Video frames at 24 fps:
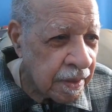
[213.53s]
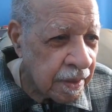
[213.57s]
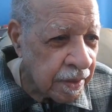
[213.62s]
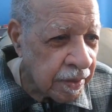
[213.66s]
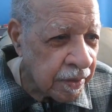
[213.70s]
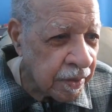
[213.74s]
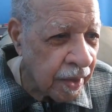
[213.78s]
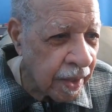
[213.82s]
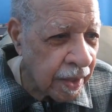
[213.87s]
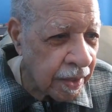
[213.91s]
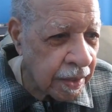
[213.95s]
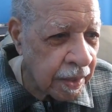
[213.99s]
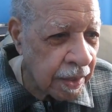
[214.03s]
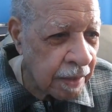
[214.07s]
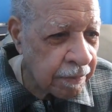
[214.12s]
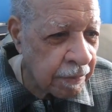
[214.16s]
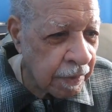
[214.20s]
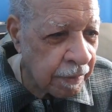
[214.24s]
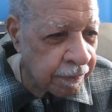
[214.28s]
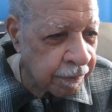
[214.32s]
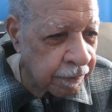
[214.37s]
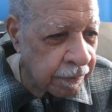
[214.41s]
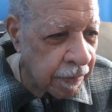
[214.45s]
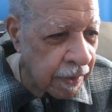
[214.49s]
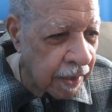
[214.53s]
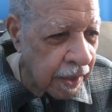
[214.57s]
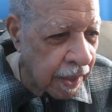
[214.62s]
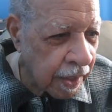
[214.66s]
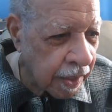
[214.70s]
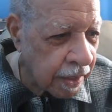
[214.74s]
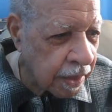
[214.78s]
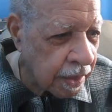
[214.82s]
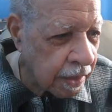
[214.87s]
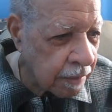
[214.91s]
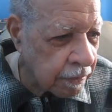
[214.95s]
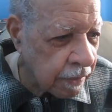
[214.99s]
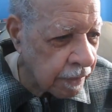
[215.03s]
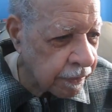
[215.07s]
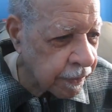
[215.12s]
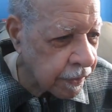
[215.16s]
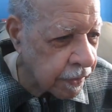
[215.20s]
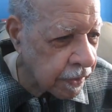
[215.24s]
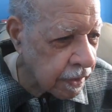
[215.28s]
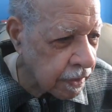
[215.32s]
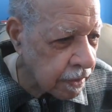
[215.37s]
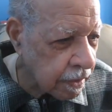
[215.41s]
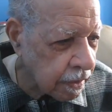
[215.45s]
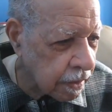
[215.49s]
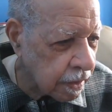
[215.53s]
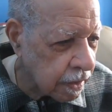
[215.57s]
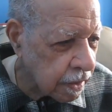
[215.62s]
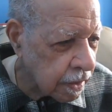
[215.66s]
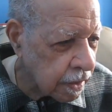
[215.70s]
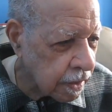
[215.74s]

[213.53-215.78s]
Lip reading: No, I come up here